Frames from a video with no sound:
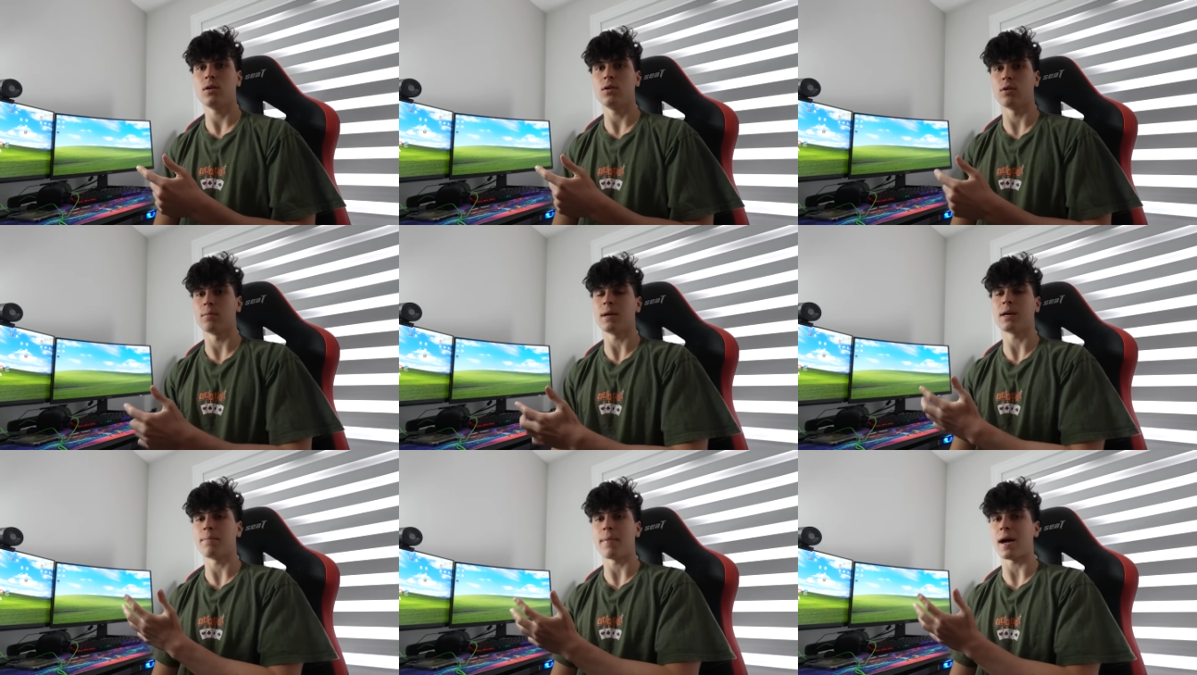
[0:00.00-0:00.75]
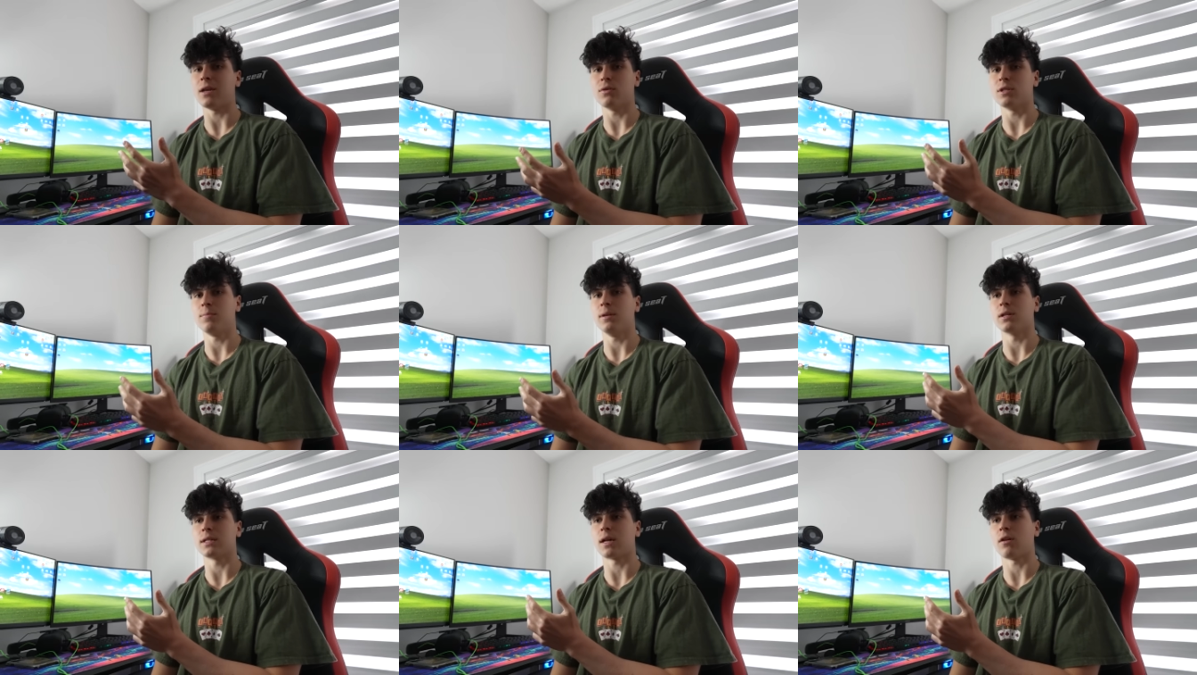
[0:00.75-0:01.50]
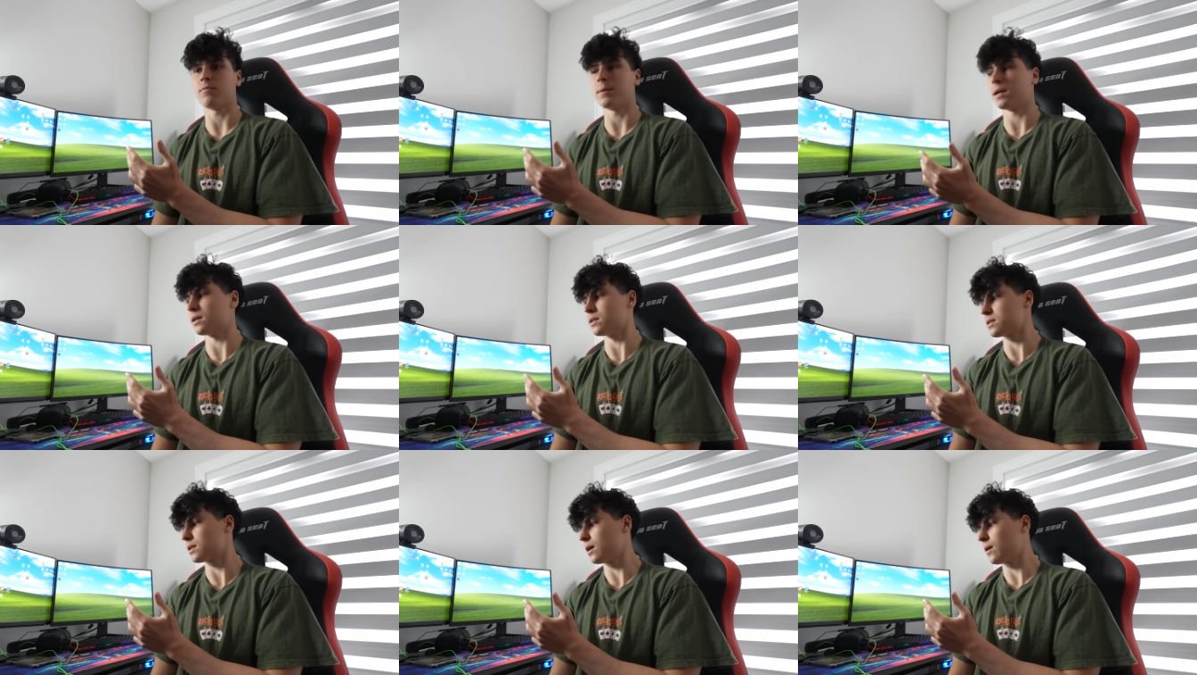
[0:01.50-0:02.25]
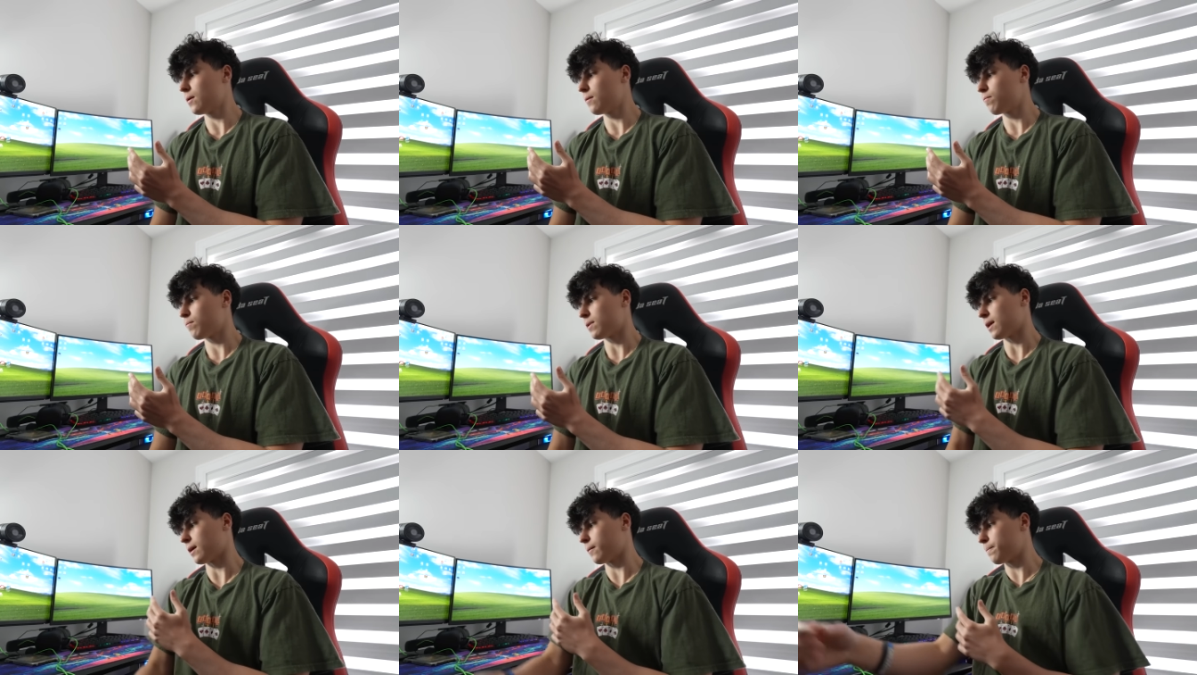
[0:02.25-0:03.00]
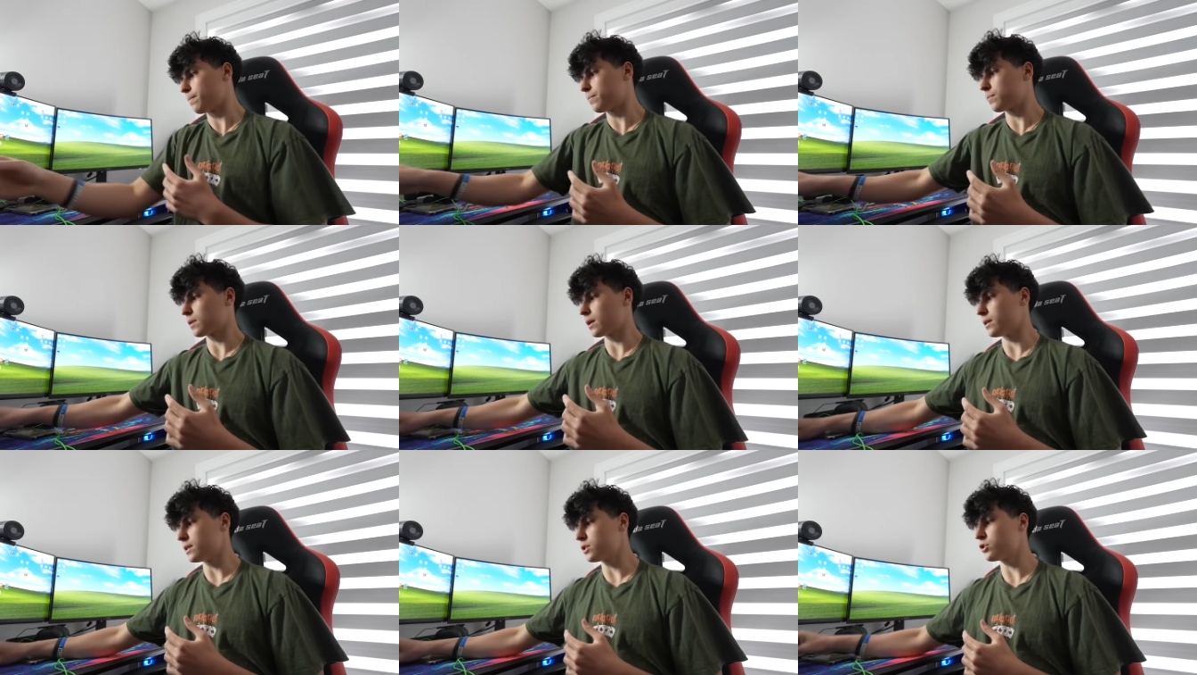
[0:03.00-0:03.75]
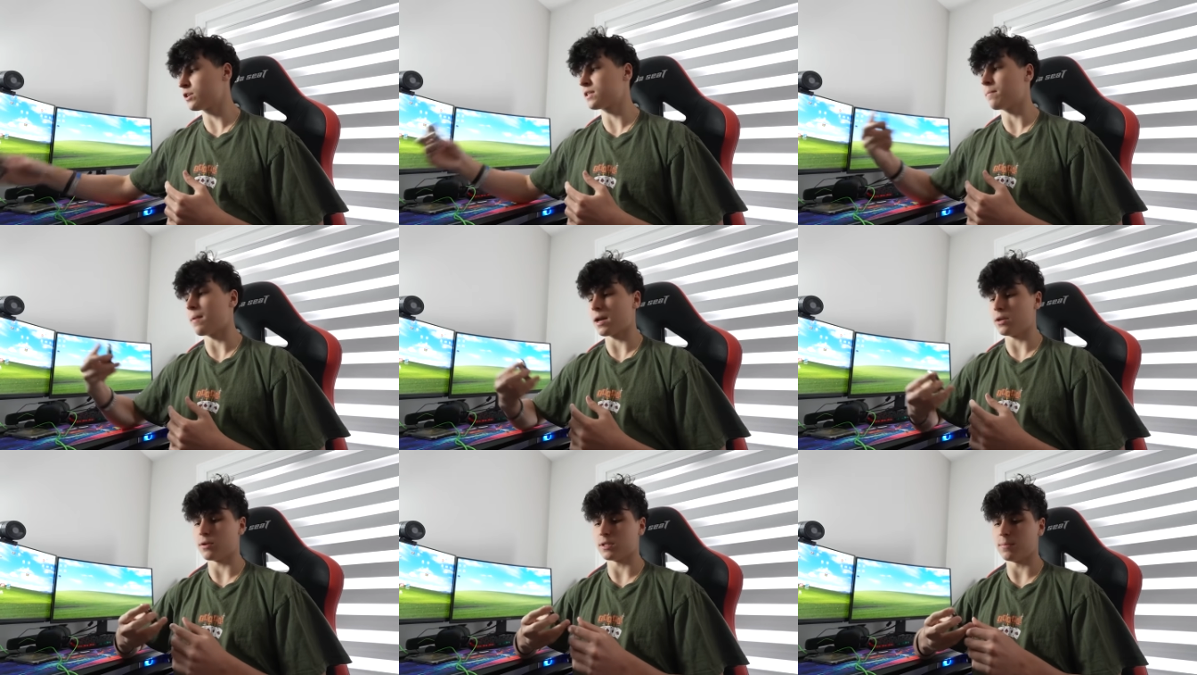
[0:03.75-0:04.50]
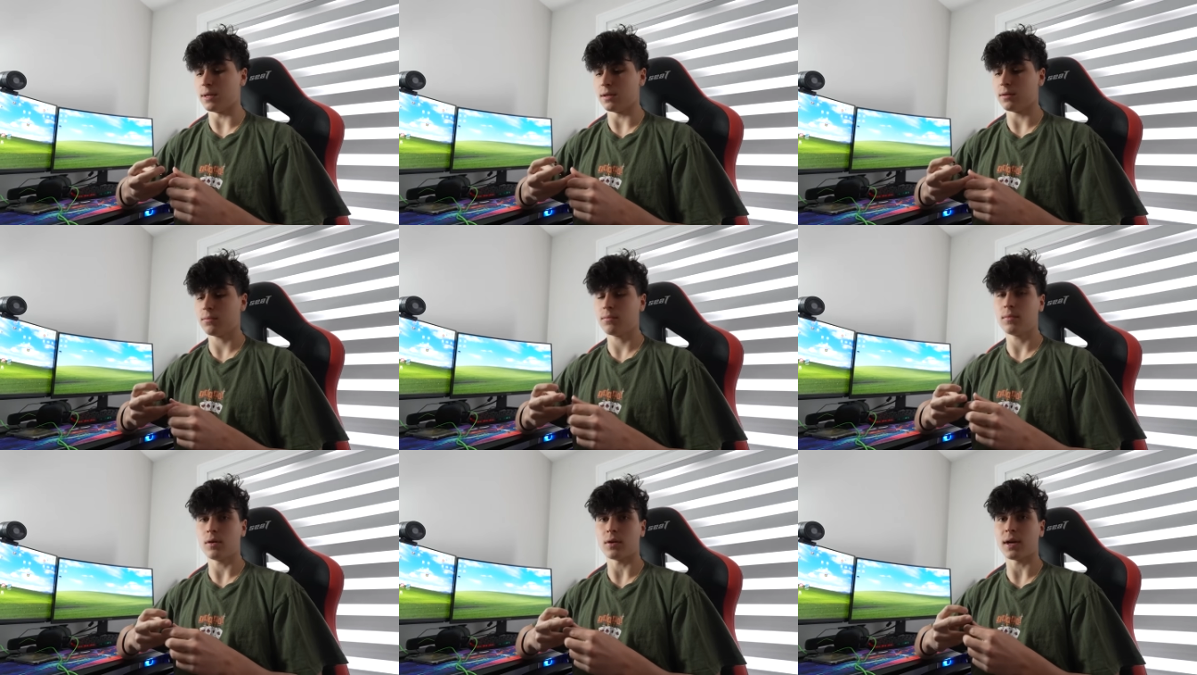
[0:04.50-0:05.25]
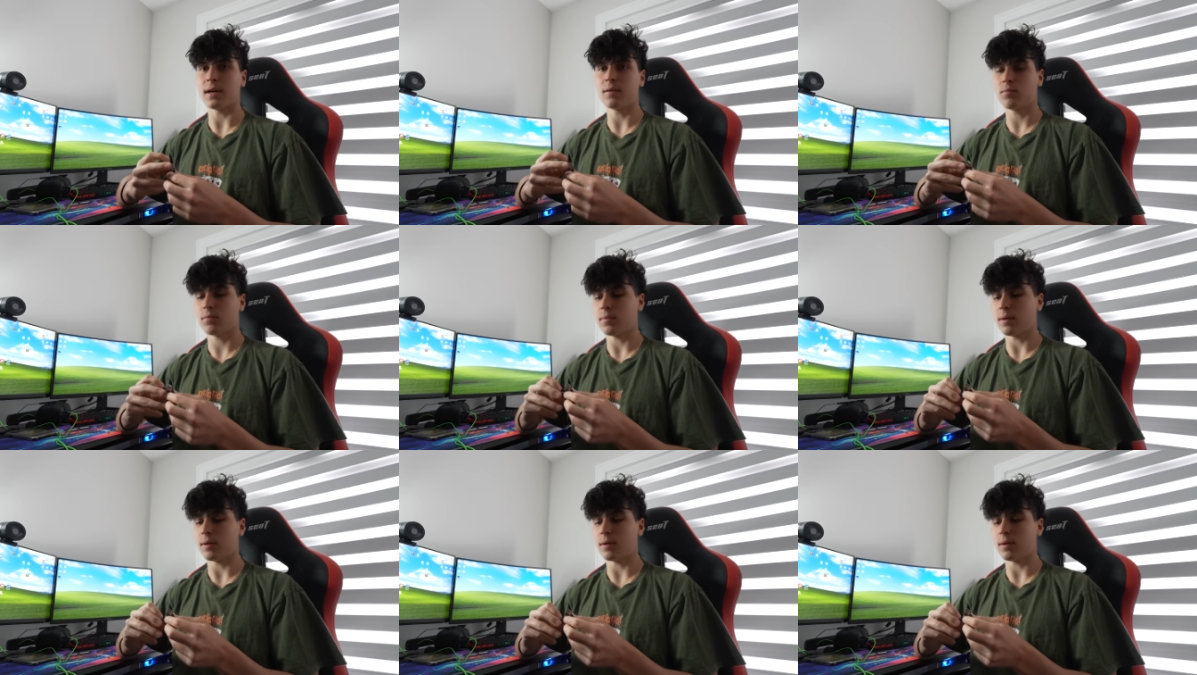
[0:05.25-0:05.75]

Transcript: You can make a bad USB yourself because like this is just a bad USB, okay?